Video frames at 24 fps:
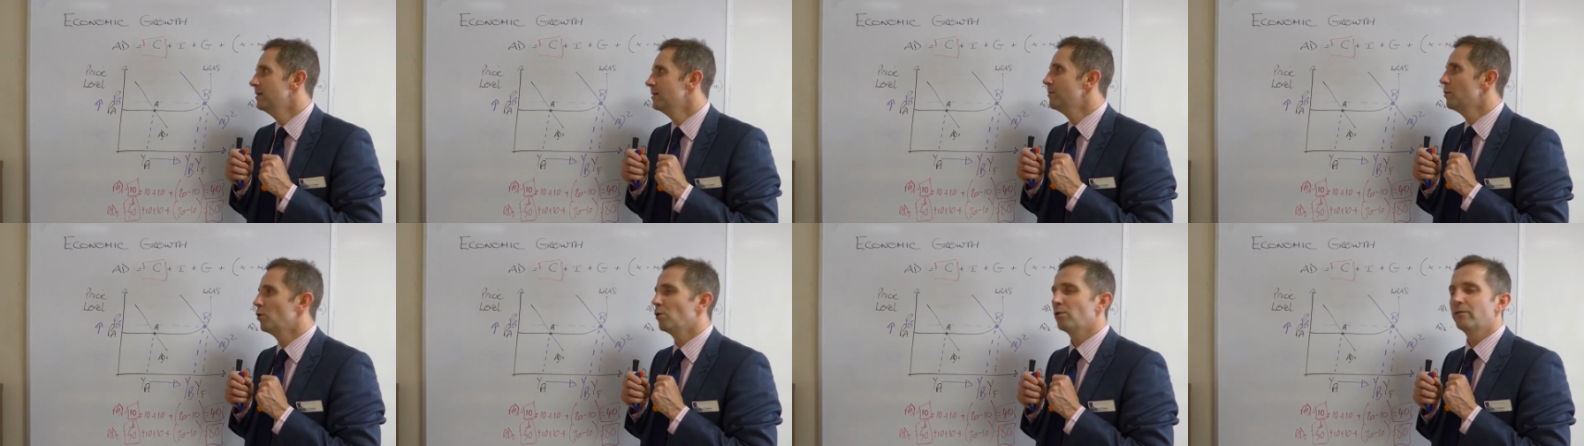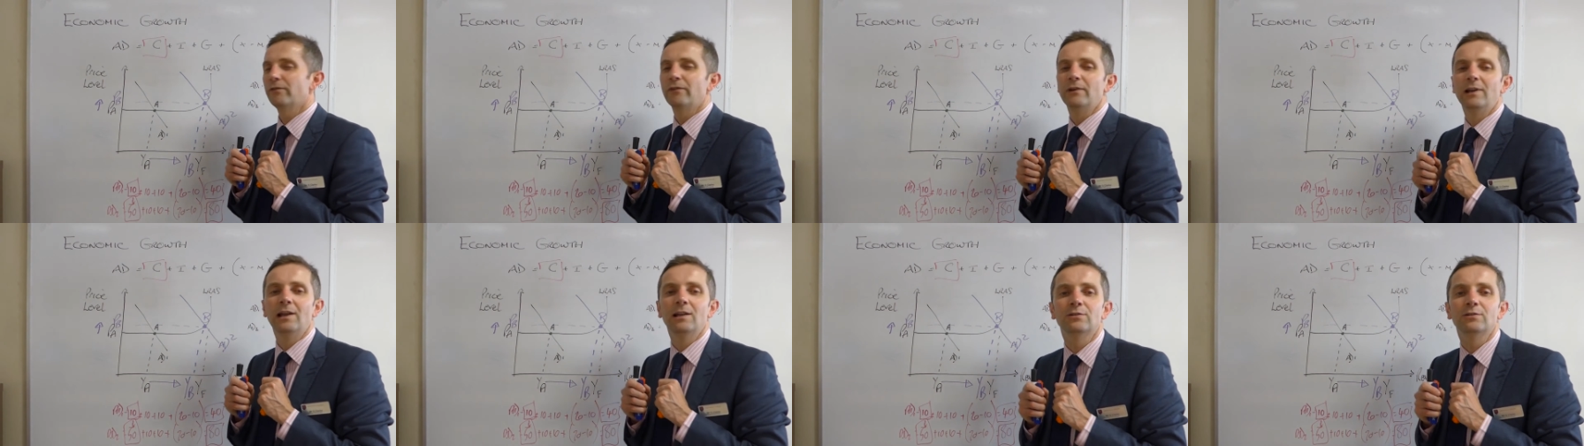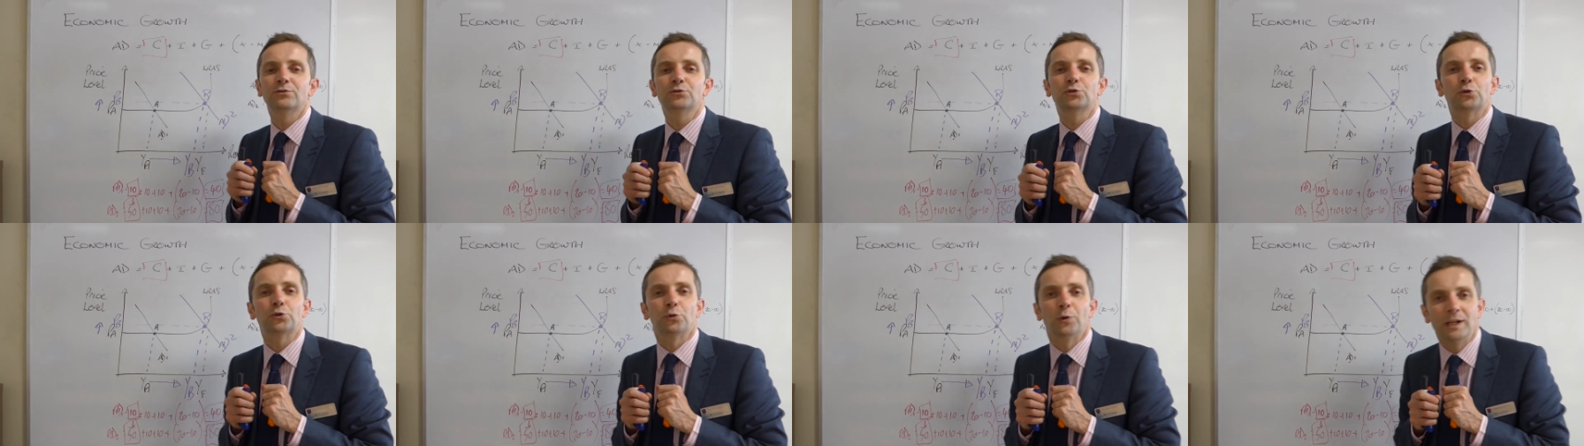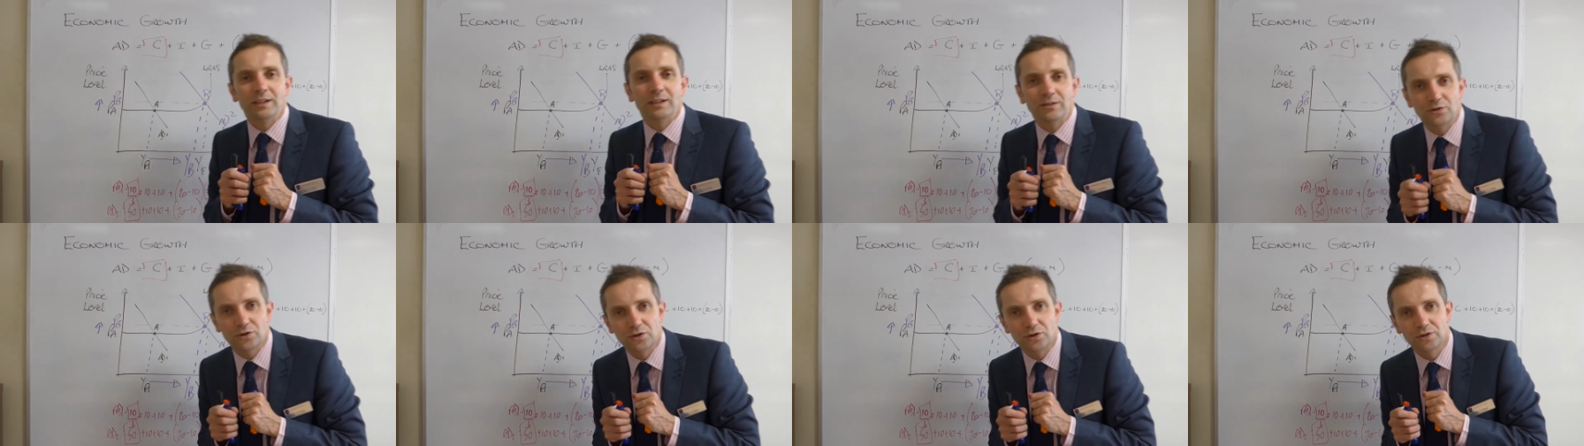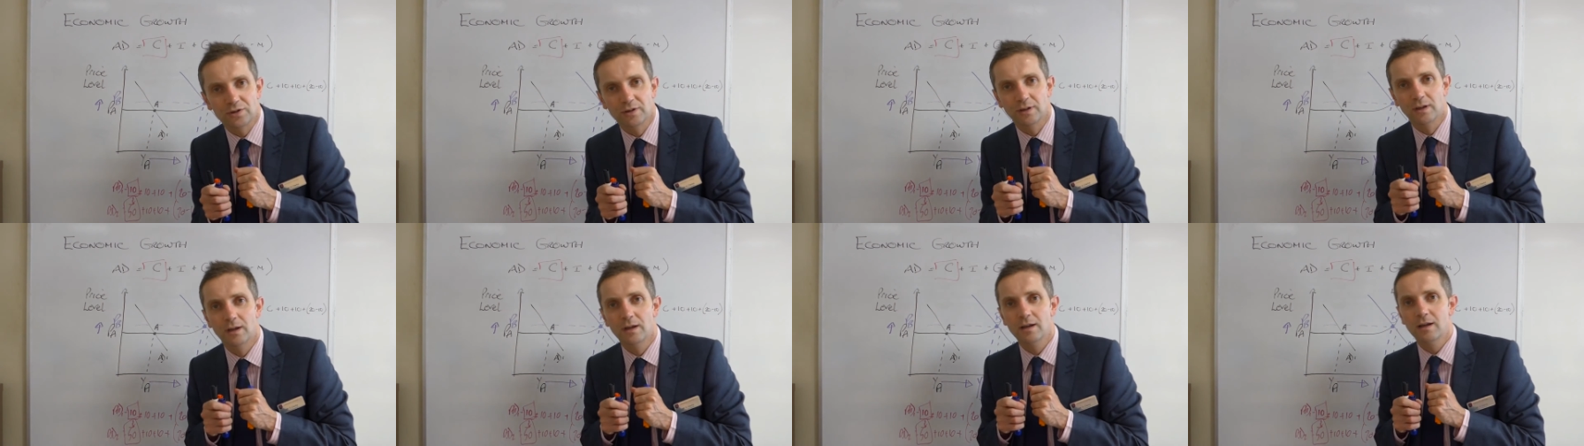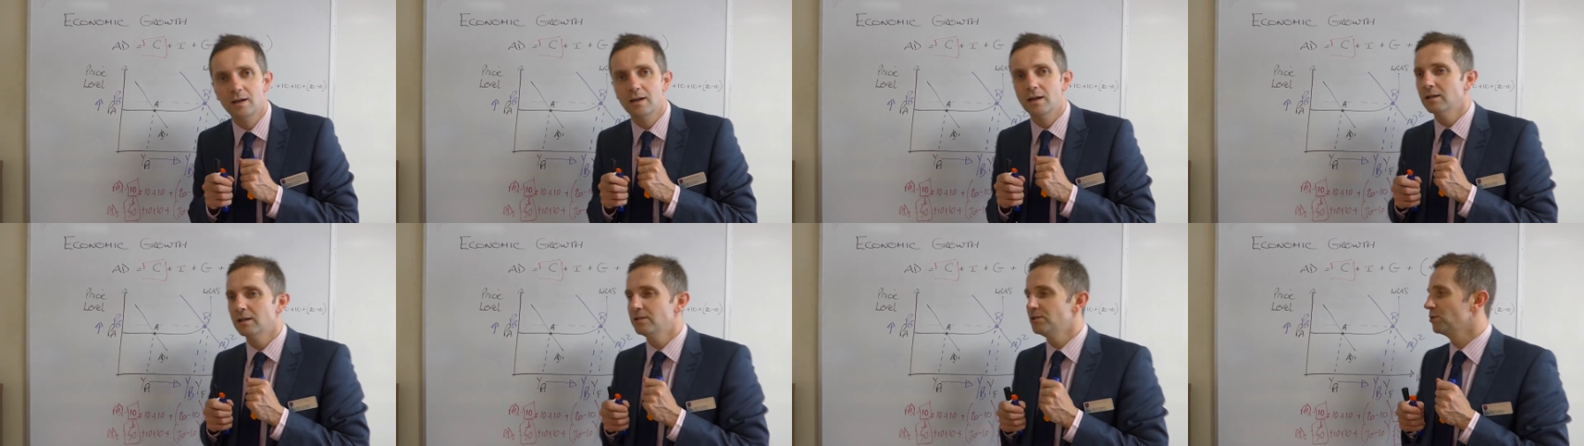more for little treats.
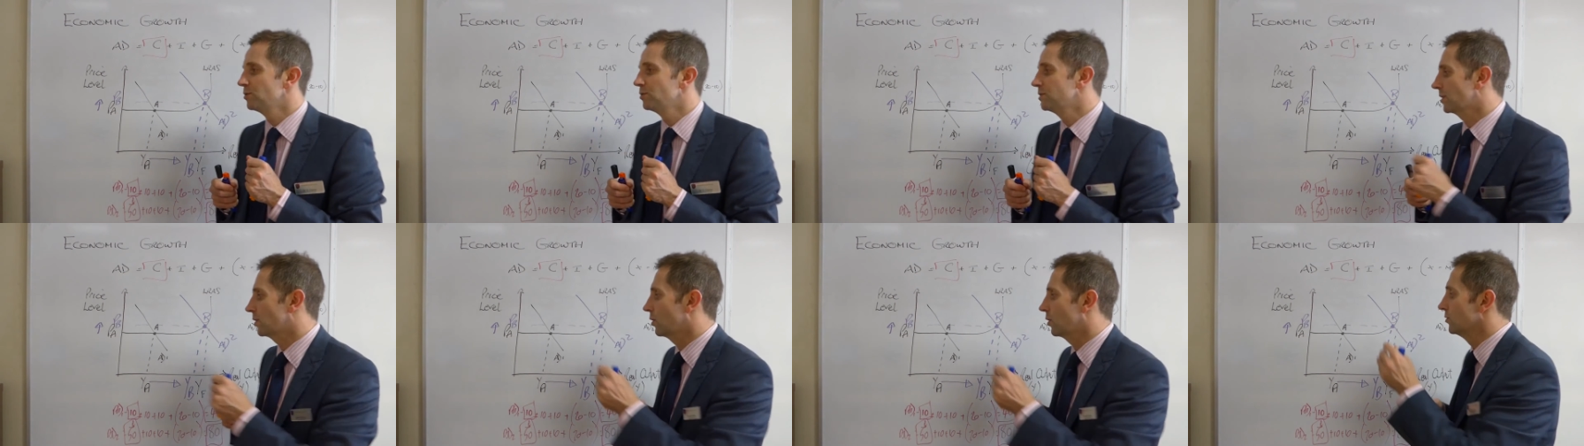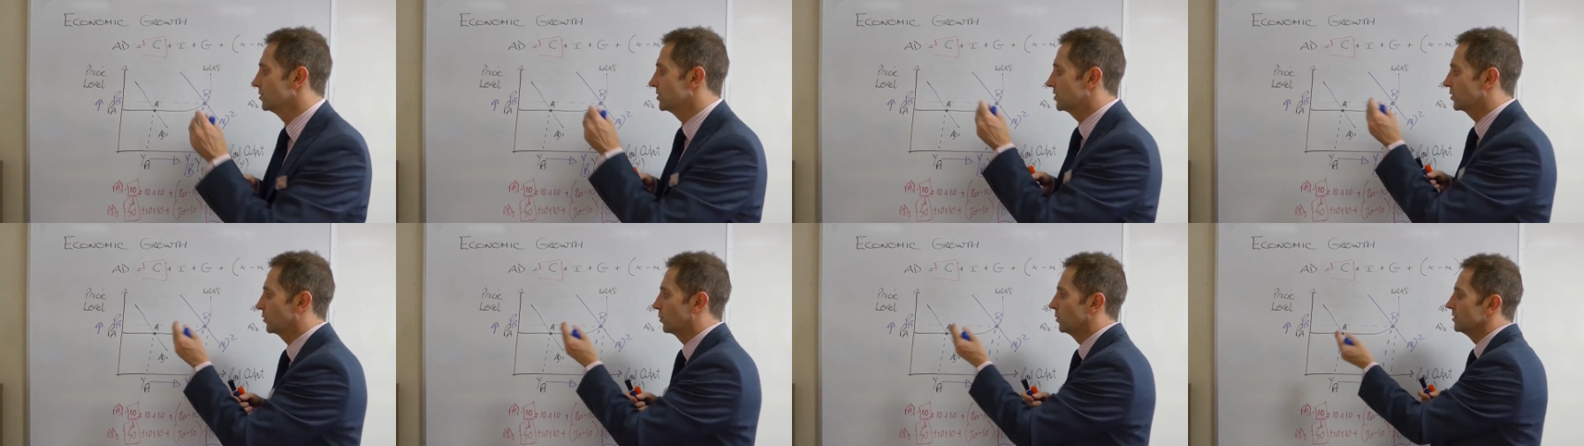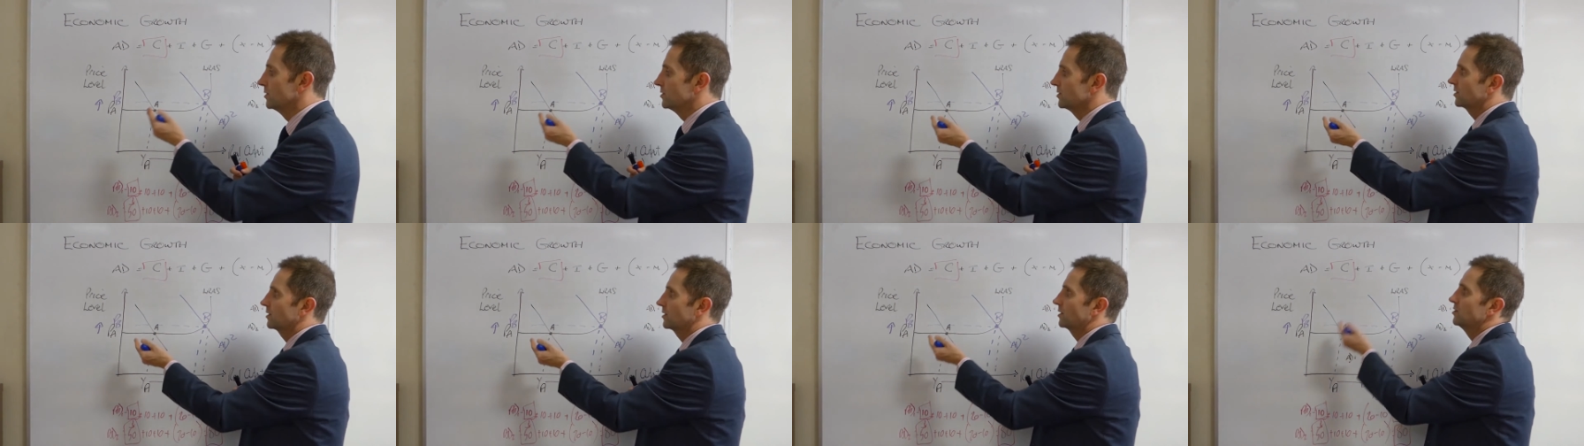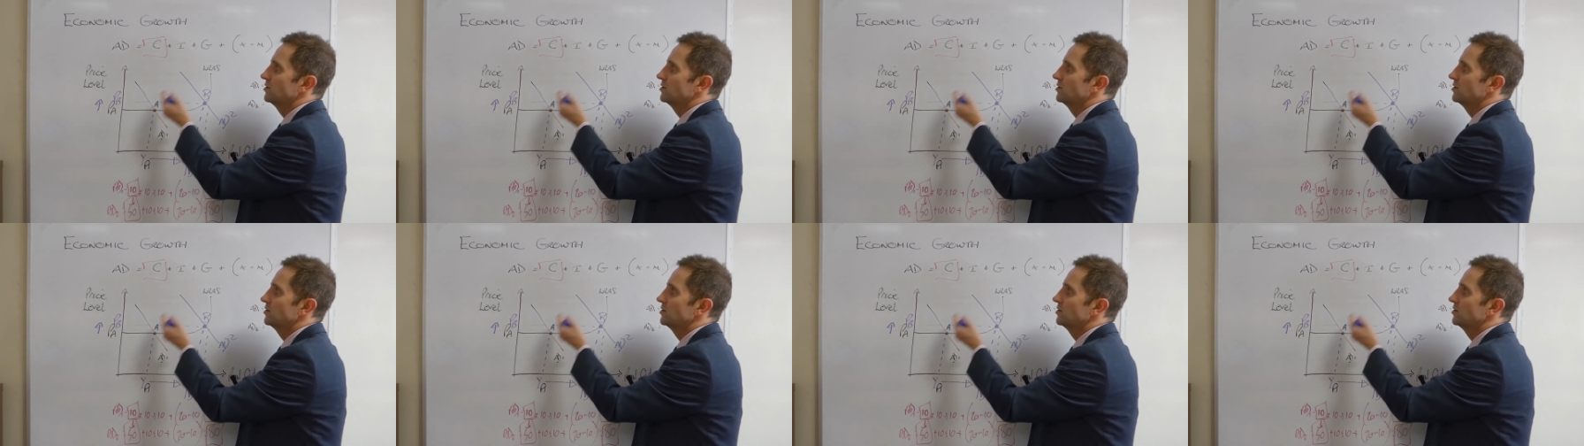so as a consequence,